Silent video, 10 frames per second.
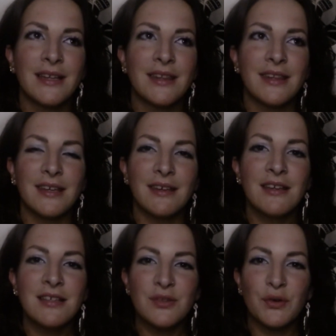The
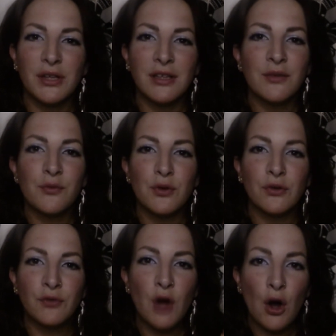history that
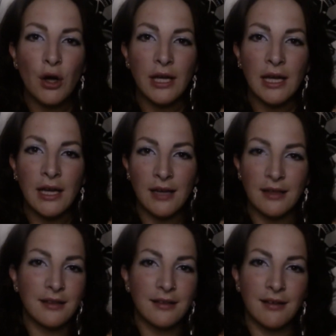we've got
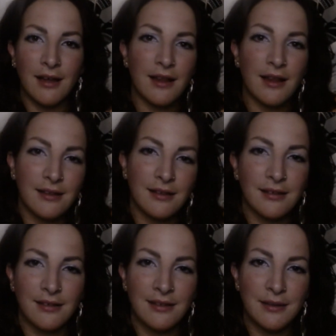
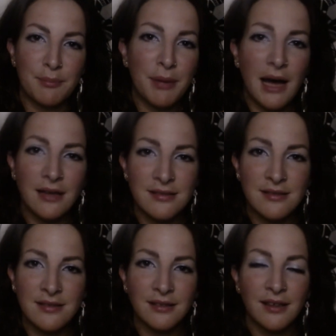in the
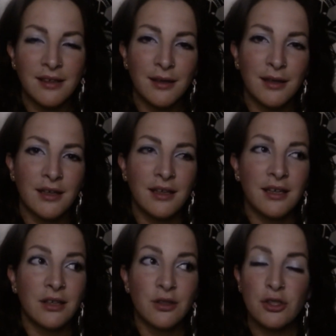past
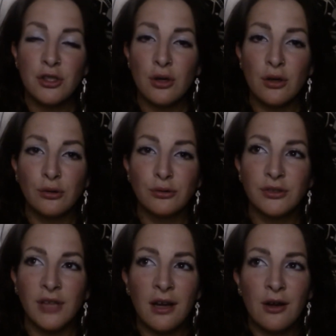shows
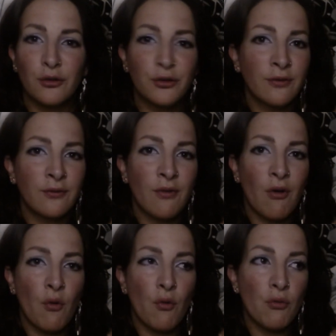a lot of
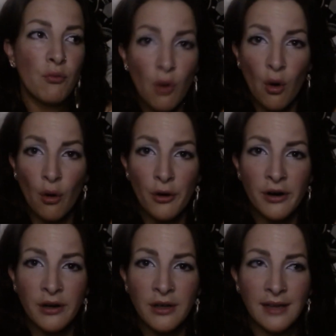
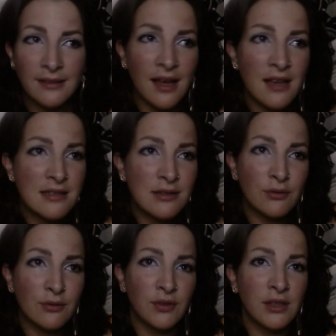war,
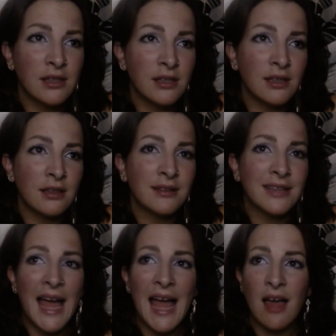catastrophe,
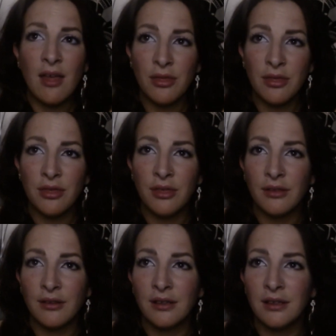death,
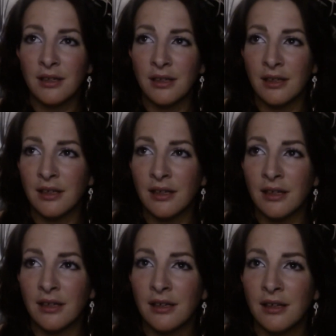uh,